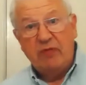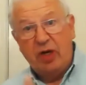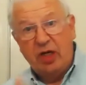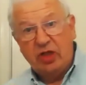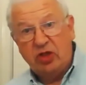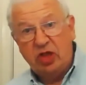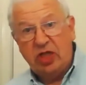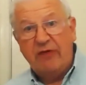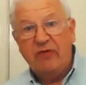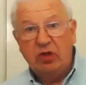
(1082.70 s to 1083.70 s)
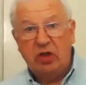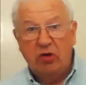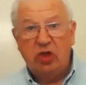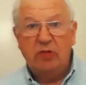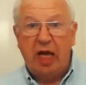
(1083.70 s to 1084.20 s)
passed on to David and
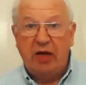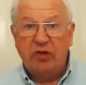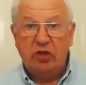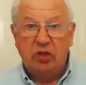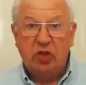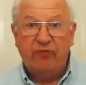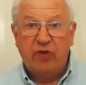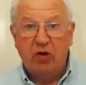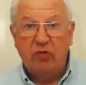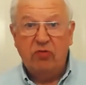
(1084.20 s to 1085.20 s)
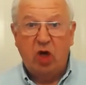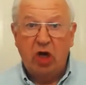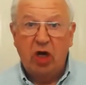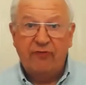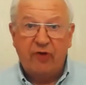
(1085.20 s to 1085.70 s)
coached him how to use the phone on
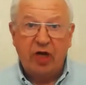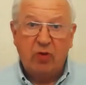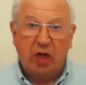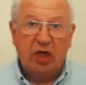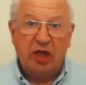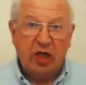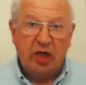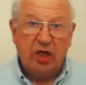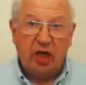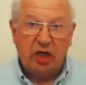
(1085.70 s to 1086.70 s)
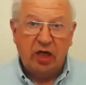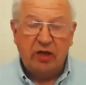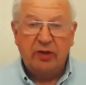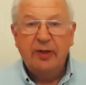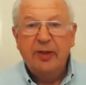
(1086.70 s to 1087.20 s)
and off very quickly, da-da-da-da-da.
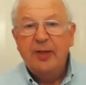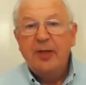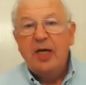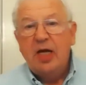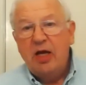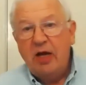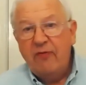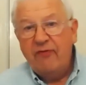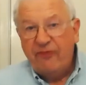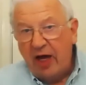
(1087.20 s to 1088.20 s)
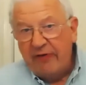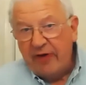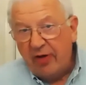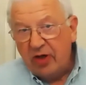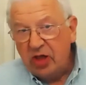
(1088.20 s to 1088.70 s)
In 5
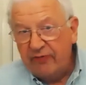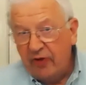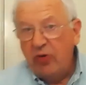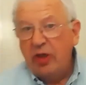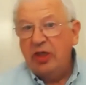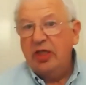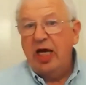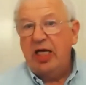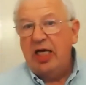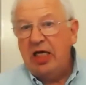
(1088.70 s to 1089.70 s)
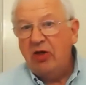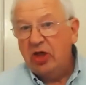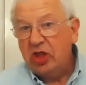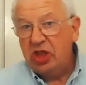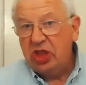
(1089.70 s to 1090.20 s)
hours the following day, he
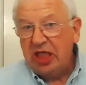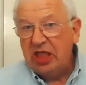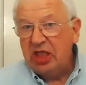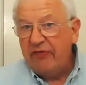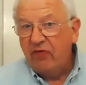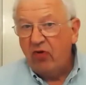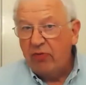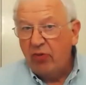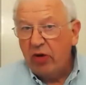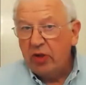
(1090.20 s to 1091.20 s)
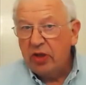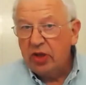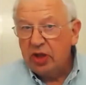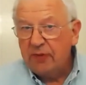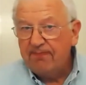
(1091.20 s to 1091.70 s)
got 64
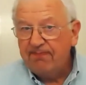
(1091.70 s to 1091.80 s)
appointments.